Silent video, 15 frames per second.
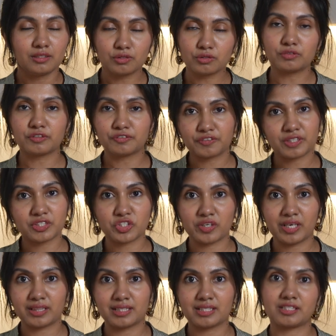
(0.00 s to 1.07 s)
Do
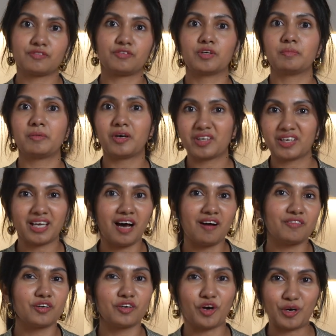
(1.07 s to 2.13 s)
refrigerate this for about an
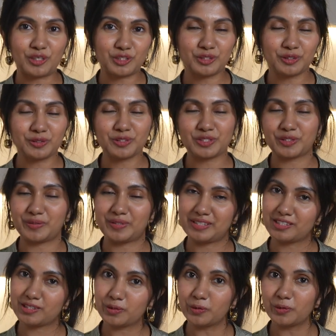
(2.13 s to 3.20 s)
hour or two so
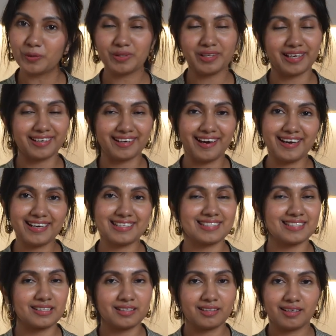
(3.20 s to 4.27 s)
it's cool and
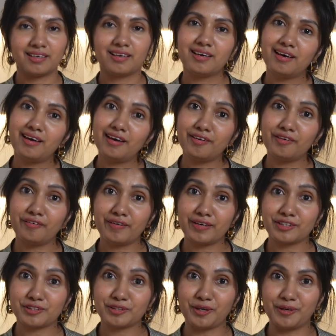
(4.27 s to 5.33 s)
nice and you're
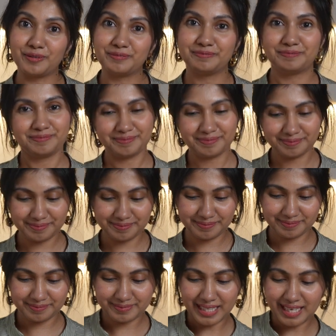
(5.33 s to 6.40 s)
ready to go.
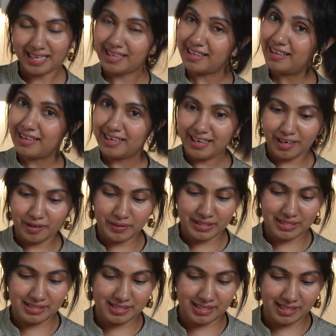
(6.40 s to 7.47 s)
How
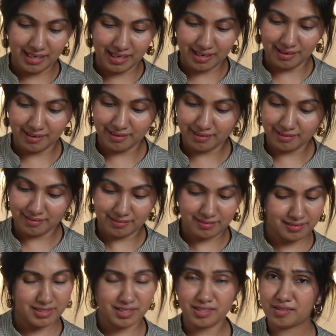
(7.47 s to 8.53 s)
easy, and
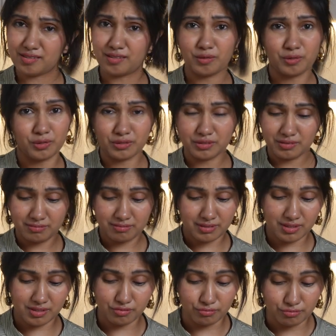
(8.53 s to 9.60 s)
this is so good.
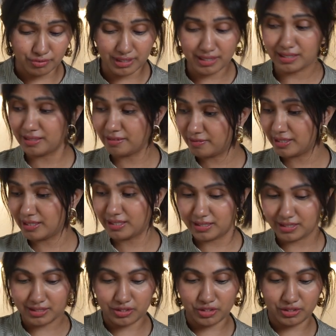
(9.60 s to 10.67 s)
This is really, really
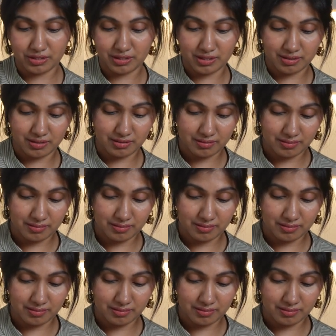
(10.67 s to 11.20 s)
delicious.